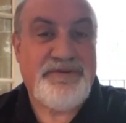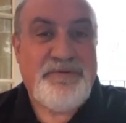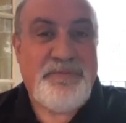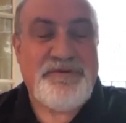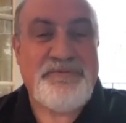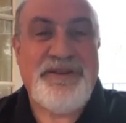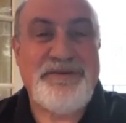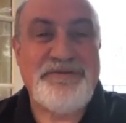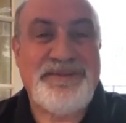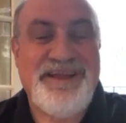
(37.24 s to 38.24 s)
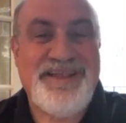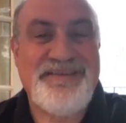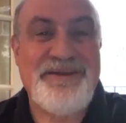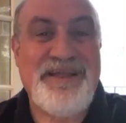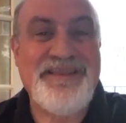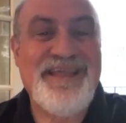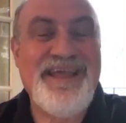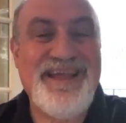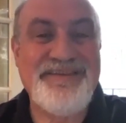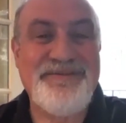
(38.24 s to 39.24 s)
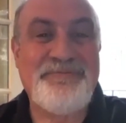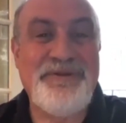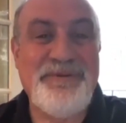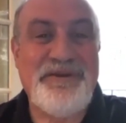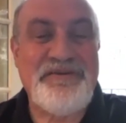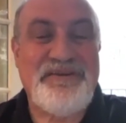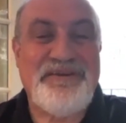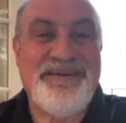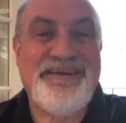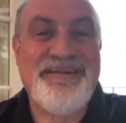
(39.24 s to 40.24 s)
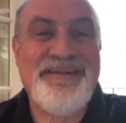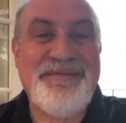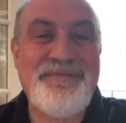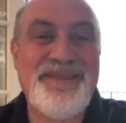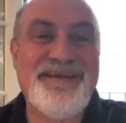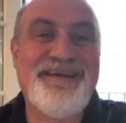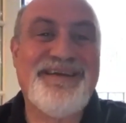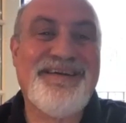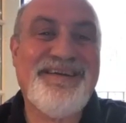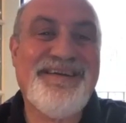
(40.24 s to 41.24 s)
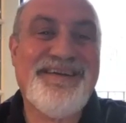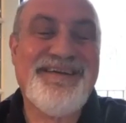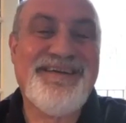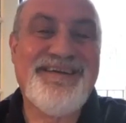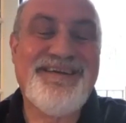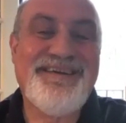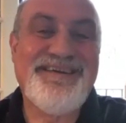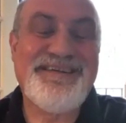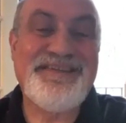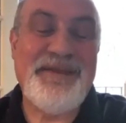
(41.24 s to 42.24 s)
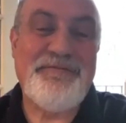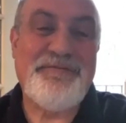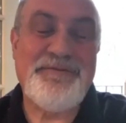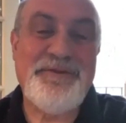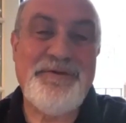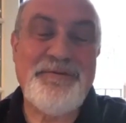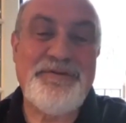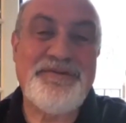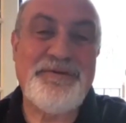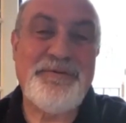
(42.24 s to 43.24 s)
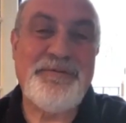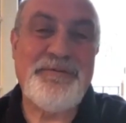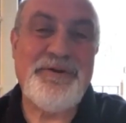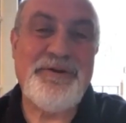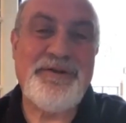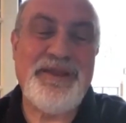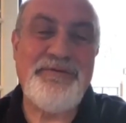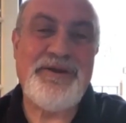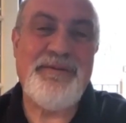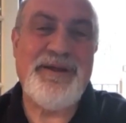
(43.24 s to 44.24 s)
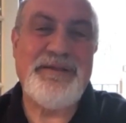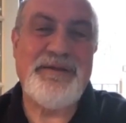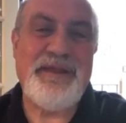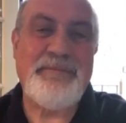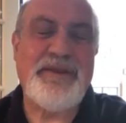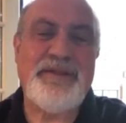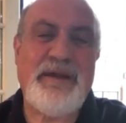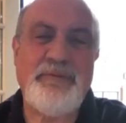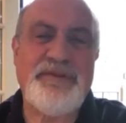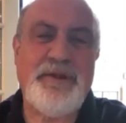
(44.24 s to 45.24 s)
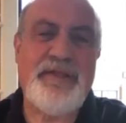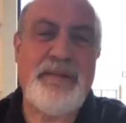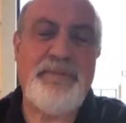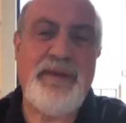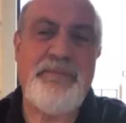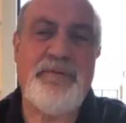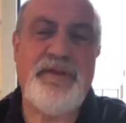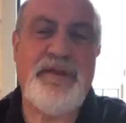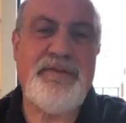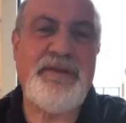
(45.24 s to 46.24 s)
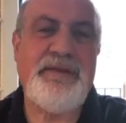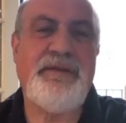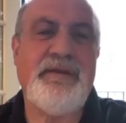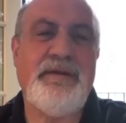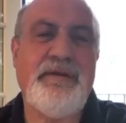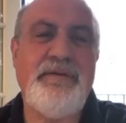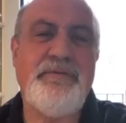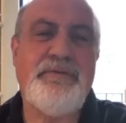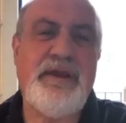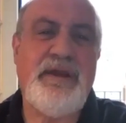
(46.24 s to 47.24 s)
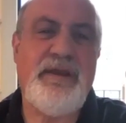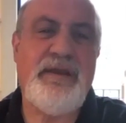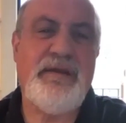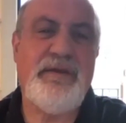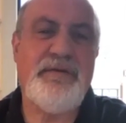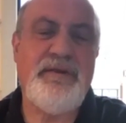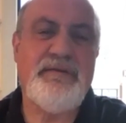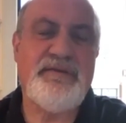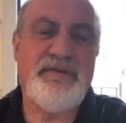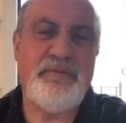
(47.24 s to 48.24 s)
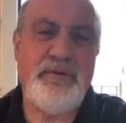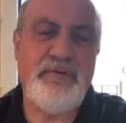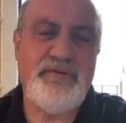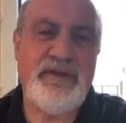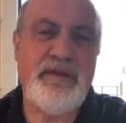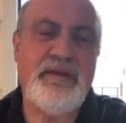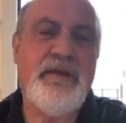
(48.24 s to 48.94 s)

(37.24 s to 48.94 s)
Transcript: super spreaders, and yeah, and you're pretty much uh, uh, safe. No, so uh, can you comment on that? Because I, we saw that paper that the UK uh, geniuses were using.